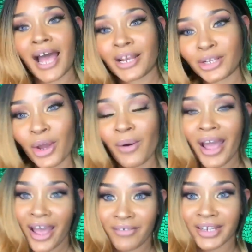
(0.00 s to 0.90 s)
I know
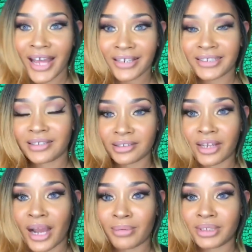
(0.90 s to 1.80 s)
I have a lot of
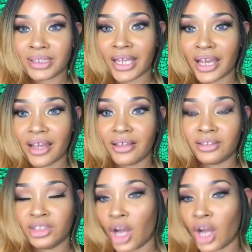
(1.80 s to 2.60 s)
subscribers that